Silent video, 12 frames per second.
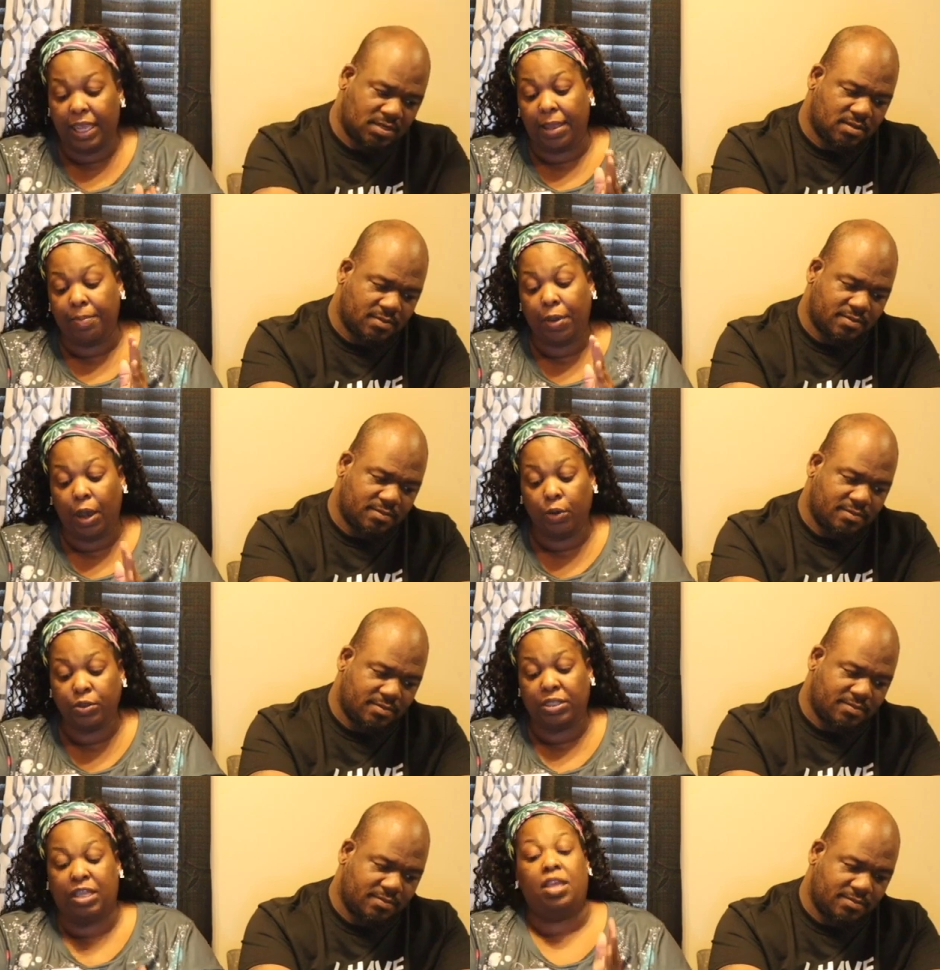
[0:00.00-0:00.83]
Speaker 1: and
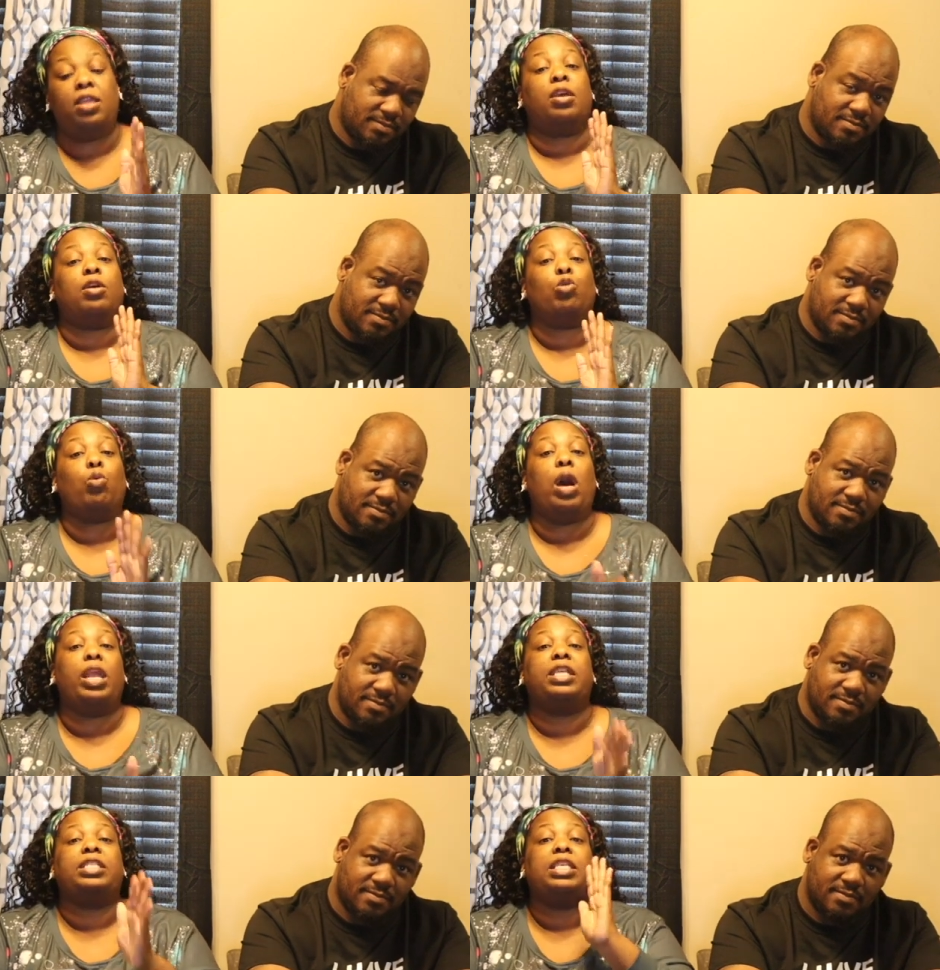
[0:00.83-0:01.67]
posting
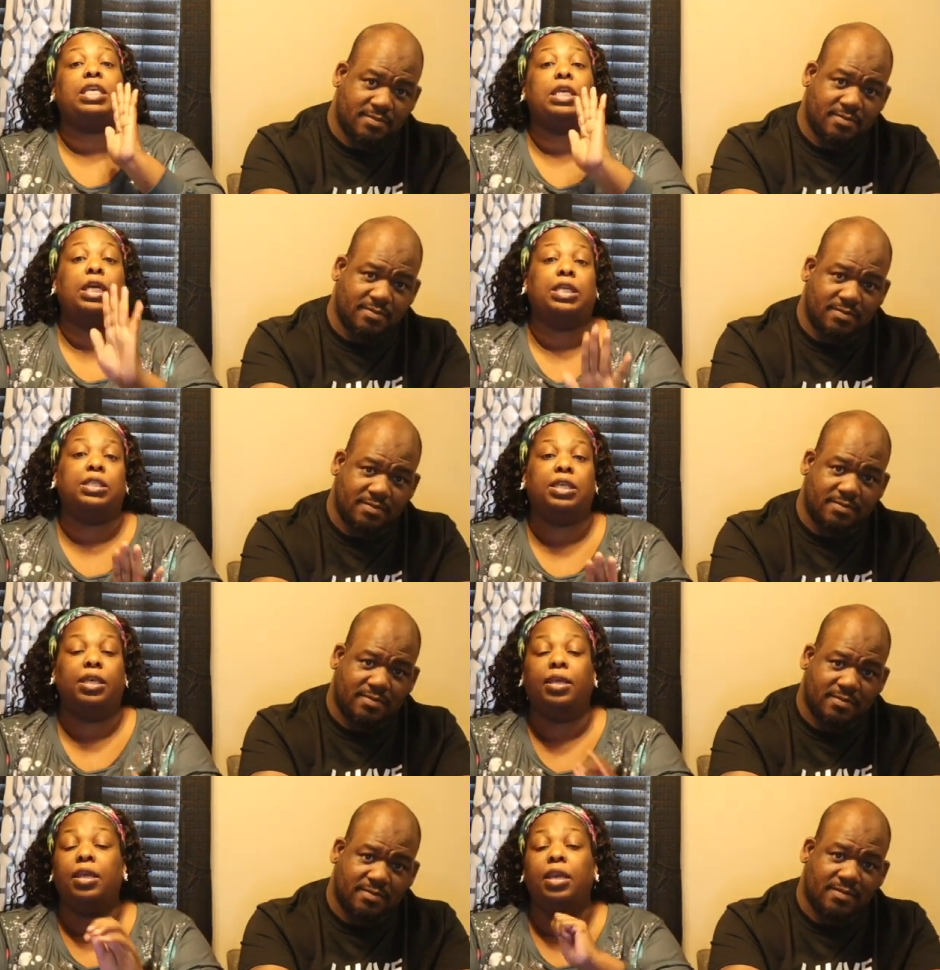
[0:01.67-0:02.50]
quality
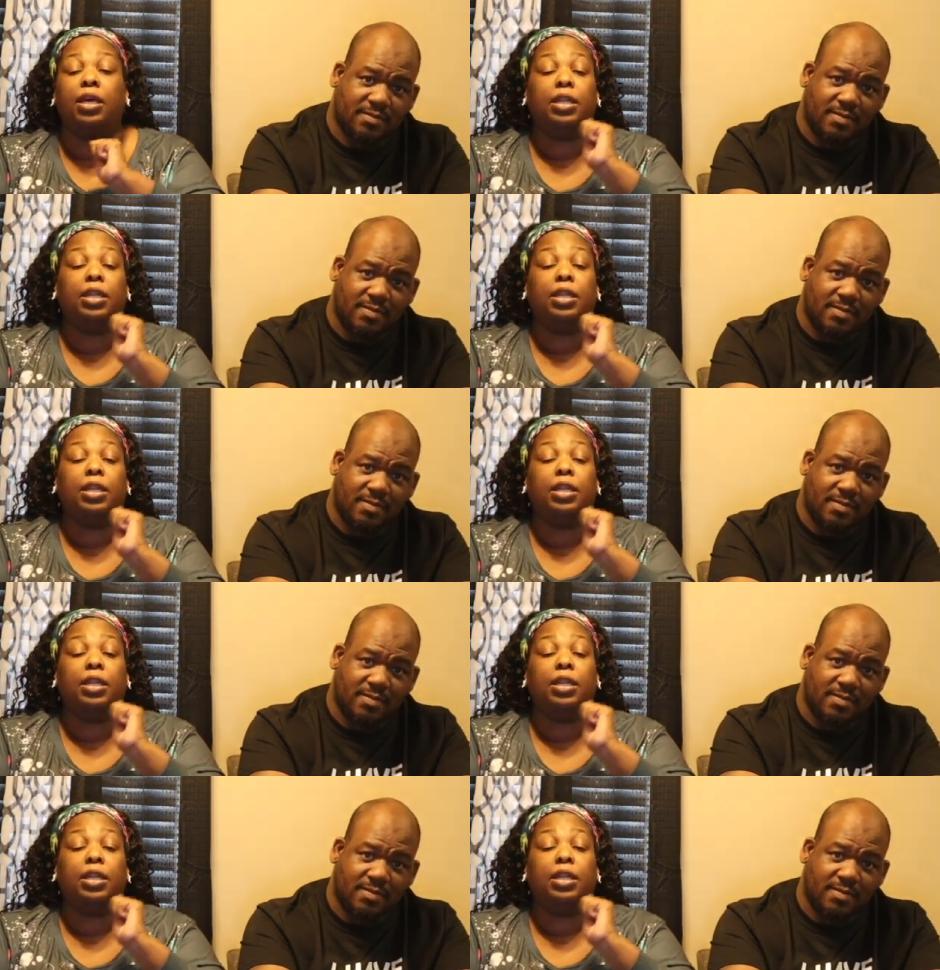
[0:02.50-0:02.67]
content.